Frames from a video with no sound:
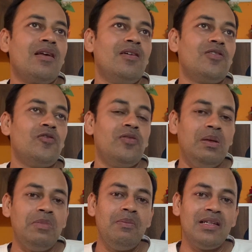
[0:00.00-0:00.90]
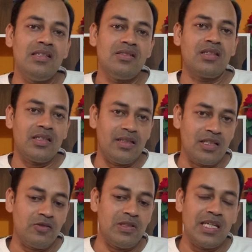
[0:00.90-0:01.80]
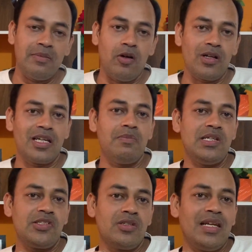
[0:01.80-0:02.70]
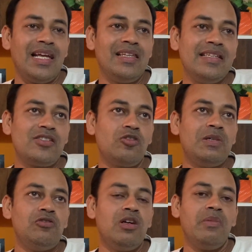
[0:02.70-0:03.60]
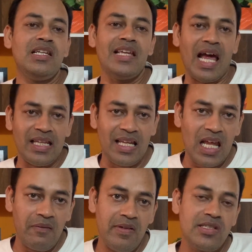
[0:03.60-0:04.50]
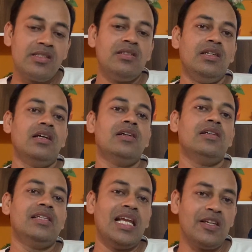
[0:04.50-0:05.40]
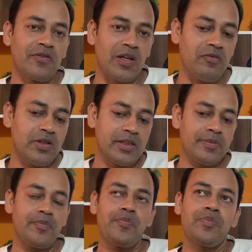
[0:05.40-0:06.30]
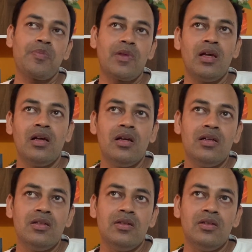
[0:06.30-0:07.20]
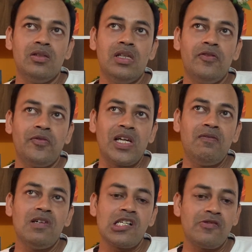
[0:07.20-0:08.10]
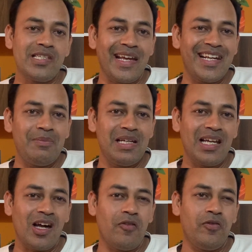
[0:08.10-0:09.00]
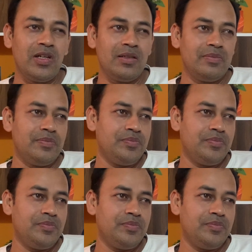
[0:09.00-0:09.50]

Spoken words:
to implement these three things which I've already mentioned, and this should be doable in any language, in any framework. The frameworks which are ready-made are often,